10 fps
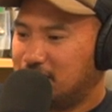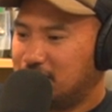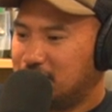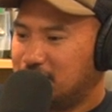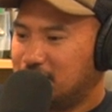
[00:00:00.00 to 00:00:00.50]

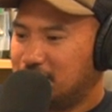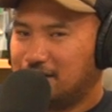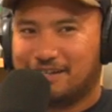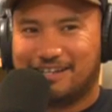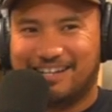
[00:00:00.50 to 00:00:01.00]

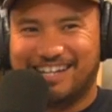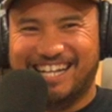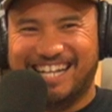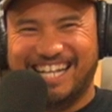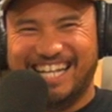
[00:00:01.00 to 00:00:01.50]

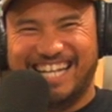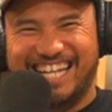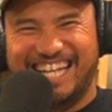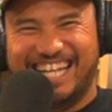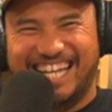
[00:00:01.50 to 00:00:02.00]

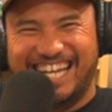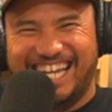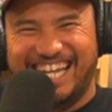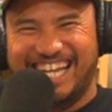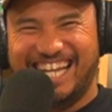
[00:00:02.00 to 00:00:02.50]

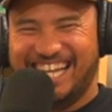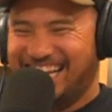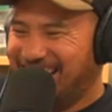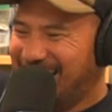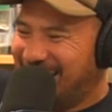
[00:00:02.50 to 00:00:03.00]

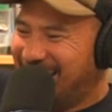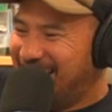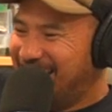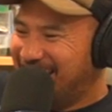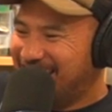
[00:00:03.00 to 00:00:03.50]

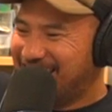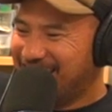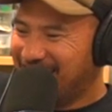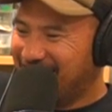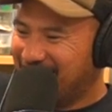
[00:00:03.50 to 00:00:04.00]

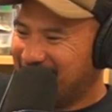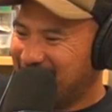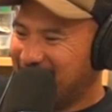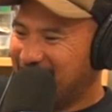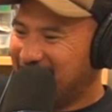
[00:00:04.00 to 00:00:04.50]

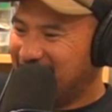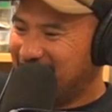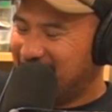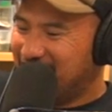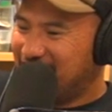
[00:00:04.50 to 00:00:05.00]

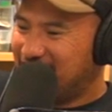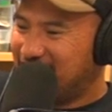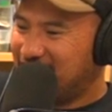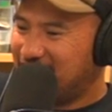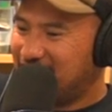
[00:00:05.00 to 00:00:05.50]

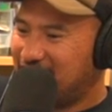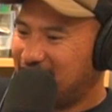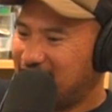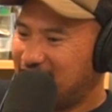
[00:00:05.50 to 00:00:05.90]
This person isn't speaking.